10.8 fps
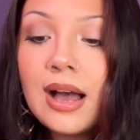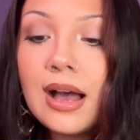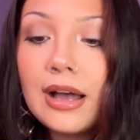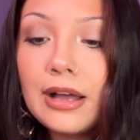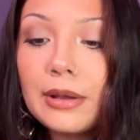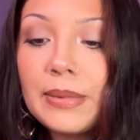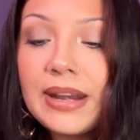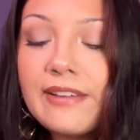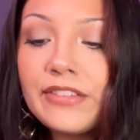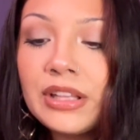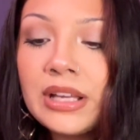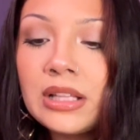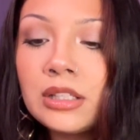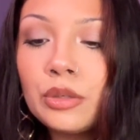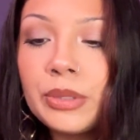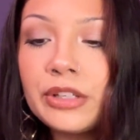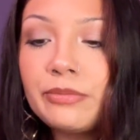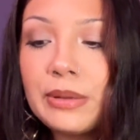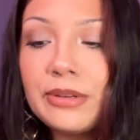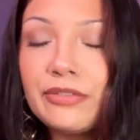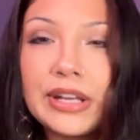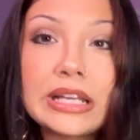and I feel like a little bit of
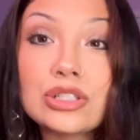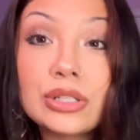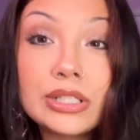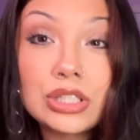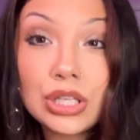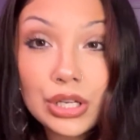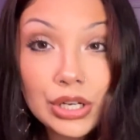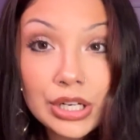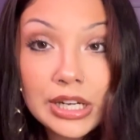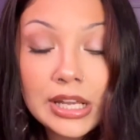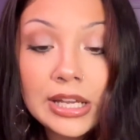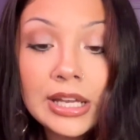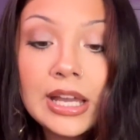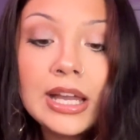maybe financial insecurity.